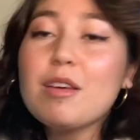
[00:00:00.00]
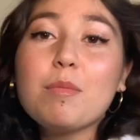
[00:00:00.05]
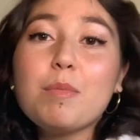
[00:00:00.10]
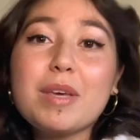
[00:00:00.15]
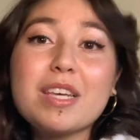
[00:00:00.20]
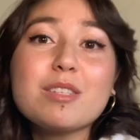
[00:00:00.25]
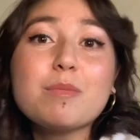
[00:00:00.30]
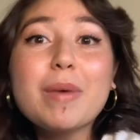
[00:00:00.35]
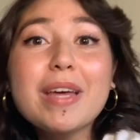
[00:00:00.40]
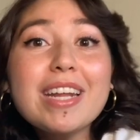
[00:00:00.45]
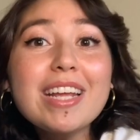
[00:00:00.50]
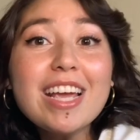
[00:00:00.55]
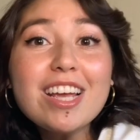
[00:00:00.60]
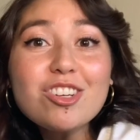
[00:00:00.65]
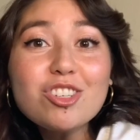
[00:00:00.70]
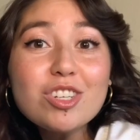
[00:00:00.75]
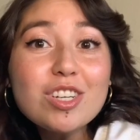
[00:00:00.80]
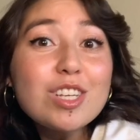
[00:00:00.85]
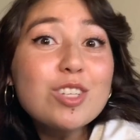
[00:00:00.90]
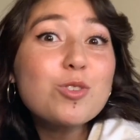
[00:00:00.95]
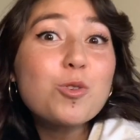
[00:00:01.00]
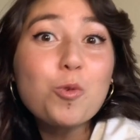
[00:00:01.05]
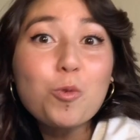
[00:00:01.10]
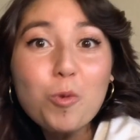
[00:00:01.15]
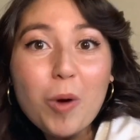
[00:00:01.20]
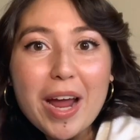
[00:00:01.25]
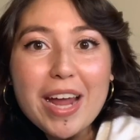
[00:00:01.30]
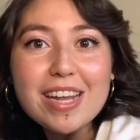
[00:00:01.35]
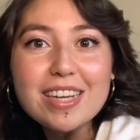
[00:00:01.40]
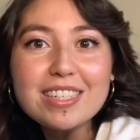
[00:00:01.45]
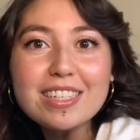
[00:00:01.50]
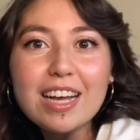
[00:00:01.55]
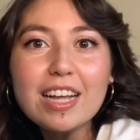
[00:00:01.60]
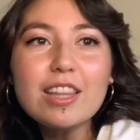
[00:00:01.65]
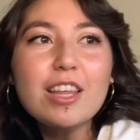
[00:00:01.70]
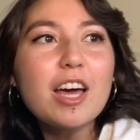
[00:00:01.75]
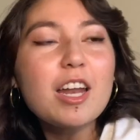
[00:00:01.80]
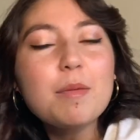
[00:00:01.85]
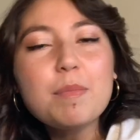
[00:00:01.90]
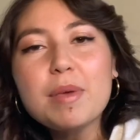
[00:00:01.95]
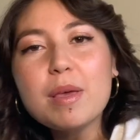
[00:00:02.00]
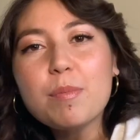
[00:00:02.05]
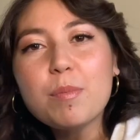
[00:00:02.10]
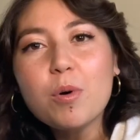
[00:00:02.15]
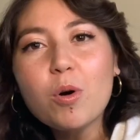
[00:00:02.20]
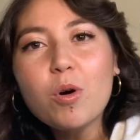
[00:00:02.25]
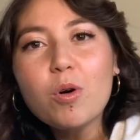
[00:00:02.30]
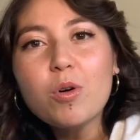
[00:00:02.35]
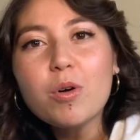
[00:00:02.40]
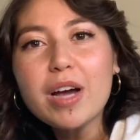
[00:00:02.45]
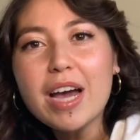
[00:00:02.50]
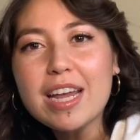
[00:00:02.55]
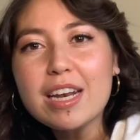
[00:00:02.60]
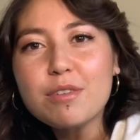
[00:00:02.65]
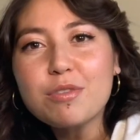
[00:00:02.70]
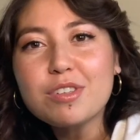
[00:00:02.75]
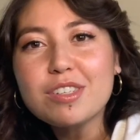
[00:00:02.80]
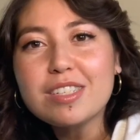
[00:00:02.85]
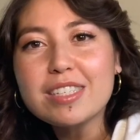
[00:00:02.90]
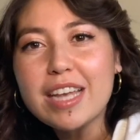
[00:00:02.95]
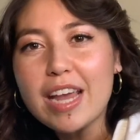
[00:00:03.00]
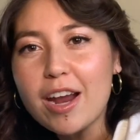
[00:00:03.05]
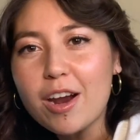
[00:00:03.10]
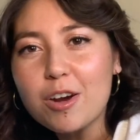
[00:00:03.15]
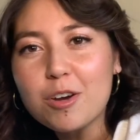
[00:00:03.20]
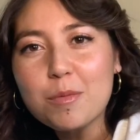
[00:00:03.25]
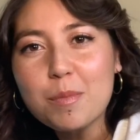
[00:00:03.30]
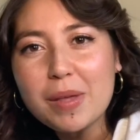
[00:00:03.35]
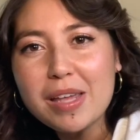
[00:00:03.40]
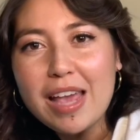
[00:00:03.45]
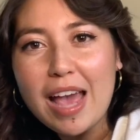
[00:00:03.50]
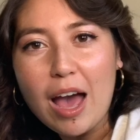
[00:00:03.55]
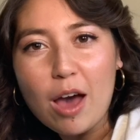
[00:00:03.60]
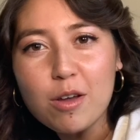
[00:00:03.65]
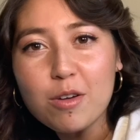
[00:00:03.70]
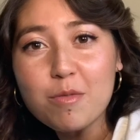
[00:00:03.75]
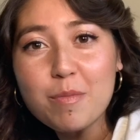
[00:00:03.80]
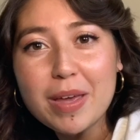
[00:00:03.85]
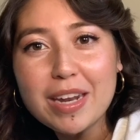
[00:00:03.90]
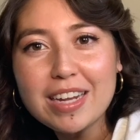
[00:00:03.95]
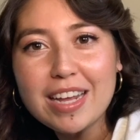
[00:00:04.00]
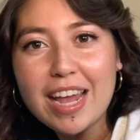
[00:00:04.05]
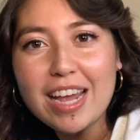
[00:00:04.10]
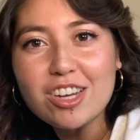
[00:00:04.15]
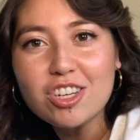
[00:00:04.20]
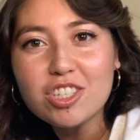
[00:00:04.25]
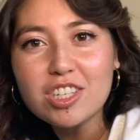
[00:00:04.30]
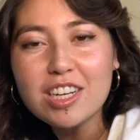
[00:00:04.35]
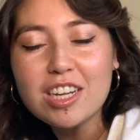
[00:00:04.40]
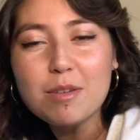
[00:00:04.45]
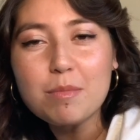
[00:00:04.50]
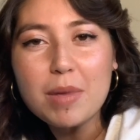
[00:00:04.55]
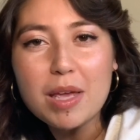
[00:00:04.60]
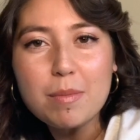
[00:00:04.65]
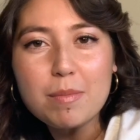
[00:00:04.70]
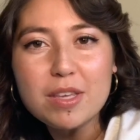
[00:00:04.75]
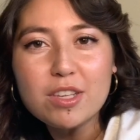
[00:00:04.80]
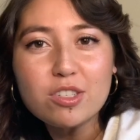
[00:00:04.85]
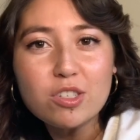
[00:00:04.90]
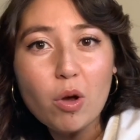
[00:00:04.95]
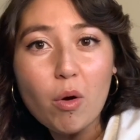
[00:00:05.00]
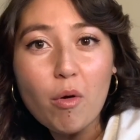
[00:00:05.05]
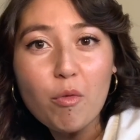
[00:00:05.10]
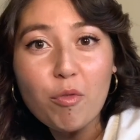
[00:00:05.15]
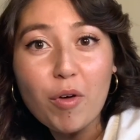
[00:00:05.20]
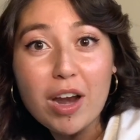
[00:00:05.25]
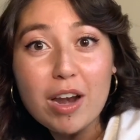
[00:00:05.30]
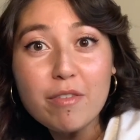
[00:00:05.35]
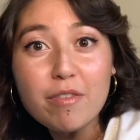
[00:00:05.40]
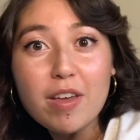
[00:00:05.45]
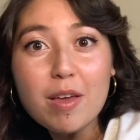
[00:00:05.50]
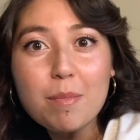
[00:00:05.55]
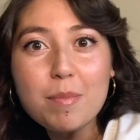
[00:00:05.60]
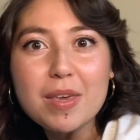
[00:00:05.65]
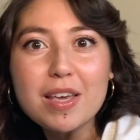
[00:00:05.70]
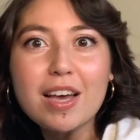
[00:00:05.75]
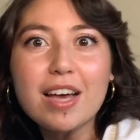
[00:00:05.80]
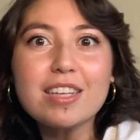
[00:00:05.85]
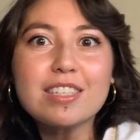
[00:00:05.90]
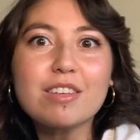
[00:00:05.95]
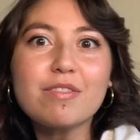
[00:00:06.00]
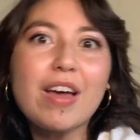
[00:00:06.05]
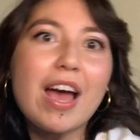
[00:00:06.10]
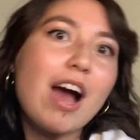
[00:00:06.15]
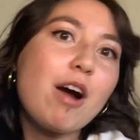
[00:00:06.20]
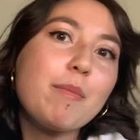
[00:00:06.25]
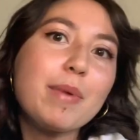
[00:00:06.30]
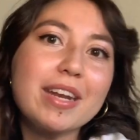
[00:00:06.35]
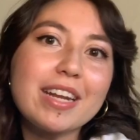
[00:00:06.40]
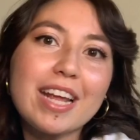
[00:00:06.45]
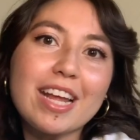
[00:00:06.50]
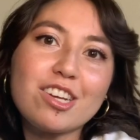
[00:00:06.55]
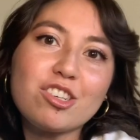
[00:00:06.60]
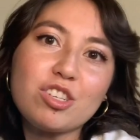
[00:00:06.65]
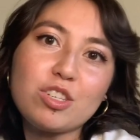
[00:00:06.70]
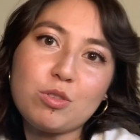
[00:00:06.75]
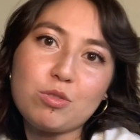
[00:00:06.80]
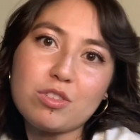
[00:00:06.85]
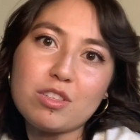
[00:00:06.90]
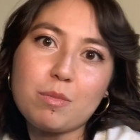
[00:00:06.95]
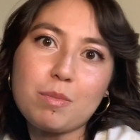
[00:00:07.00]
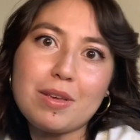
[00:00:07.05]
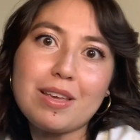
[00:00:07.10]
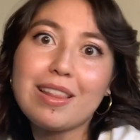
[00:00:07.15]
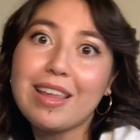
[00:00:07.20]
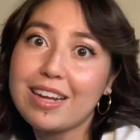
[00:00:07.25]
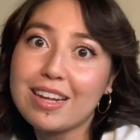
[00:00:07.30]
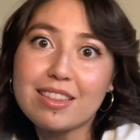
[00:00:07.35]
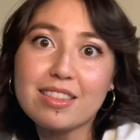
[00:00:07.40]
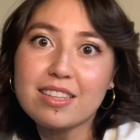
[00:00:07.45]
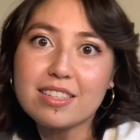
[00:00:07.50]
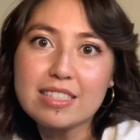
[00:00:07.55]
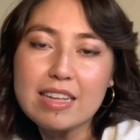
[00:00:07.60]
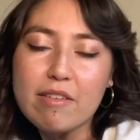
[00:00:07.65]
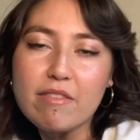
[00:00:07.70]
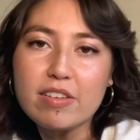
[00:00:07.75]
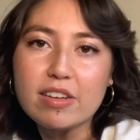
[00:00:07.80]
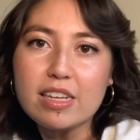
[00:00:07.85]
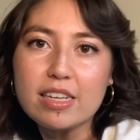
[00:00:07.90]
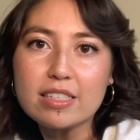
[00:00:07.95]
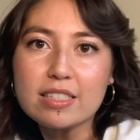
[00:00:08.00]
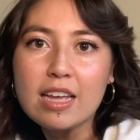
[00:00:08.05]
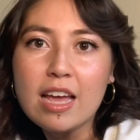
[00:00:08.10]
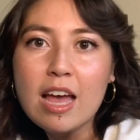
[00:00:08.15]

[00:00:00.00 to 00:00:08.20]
Because medication is great. A lot of people kind of scared me out of medication and made me so afraid of it because of how medication used to be like in the 70s.